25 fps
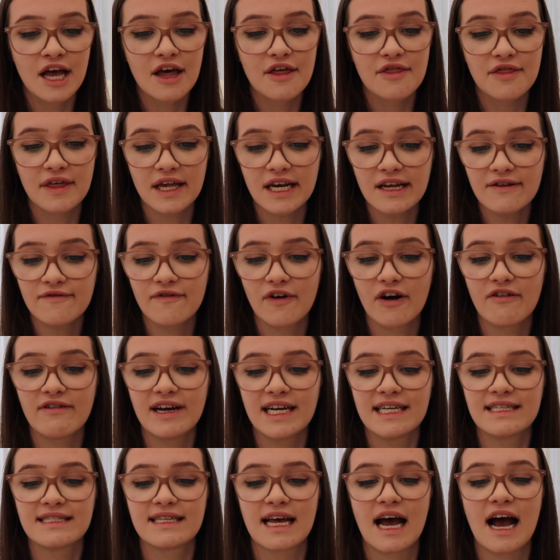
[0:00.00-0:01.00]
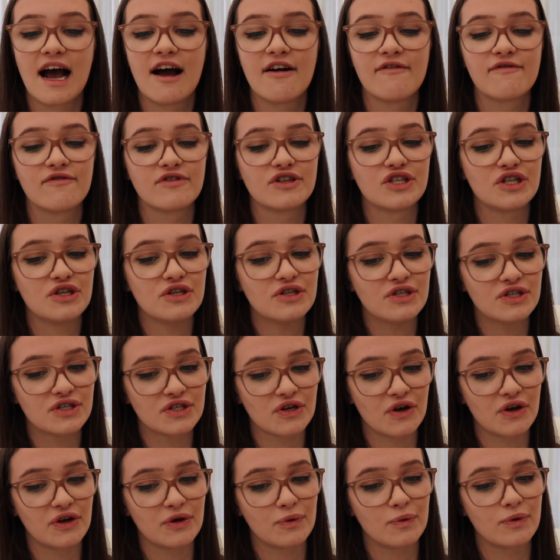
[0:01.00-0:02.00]
Thinning forests have reduced
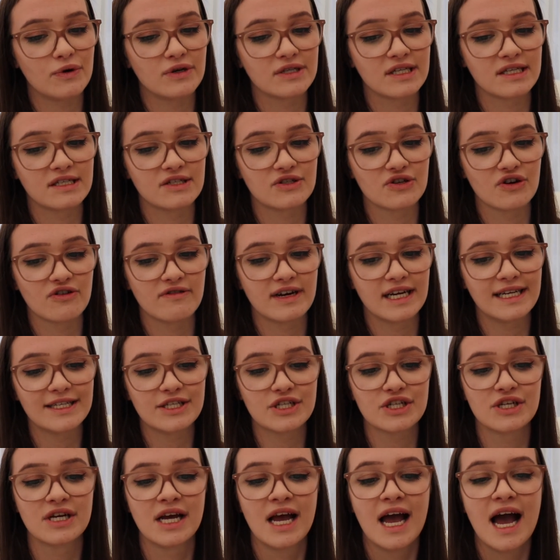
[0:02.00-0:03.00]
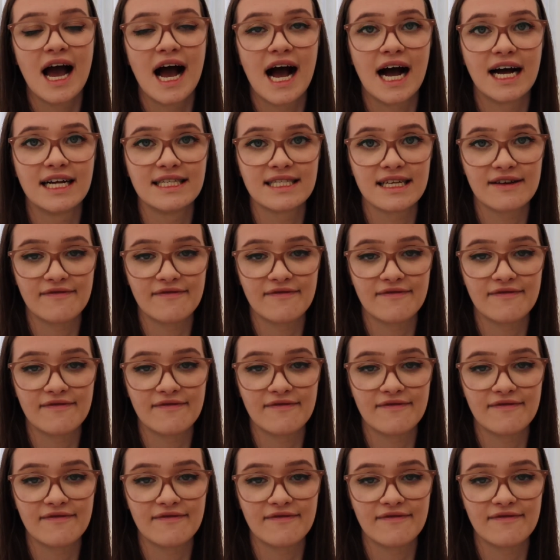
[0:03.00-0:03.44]
soil water storage and